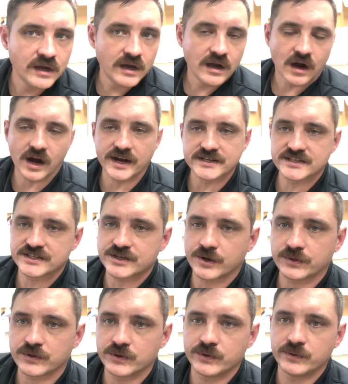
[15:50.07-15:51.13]
All right, so let's go
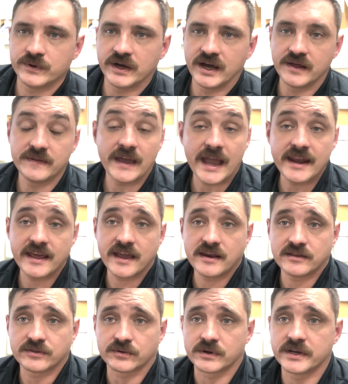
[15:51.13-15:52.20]
through the
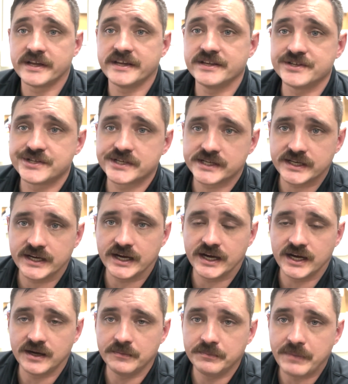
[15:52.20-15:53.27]
8083's
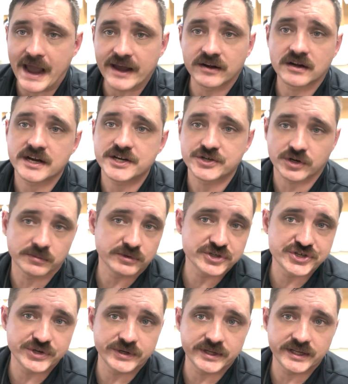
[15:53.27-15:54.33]
battery
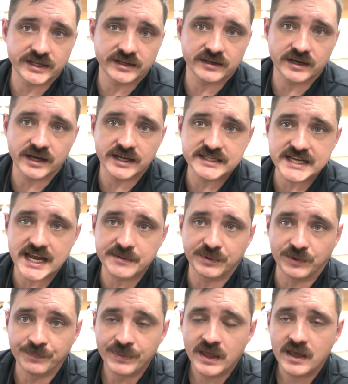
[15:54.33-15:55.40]
troubleshooting
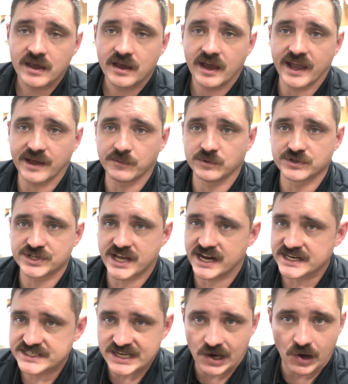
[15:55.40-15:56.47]
table, and we'll just kind
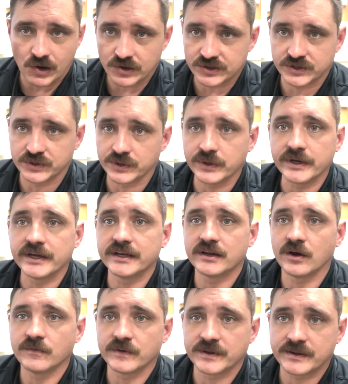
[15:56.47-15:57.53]
of talk through it, and
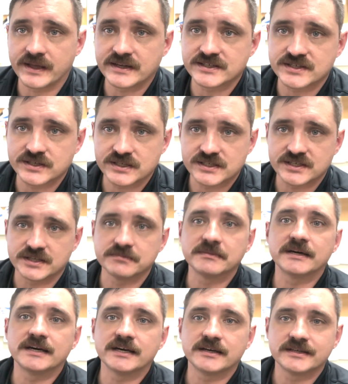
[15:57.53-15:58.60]
hopefully get some
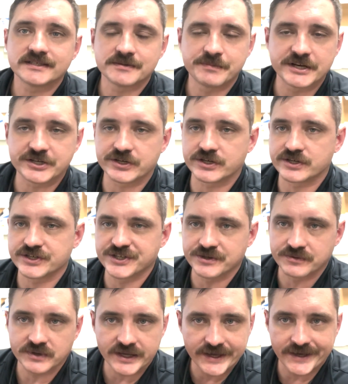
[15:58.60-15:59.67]
pictures
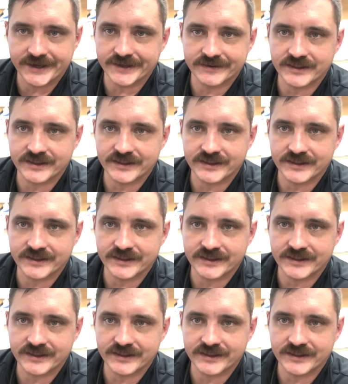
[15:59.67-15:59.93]
and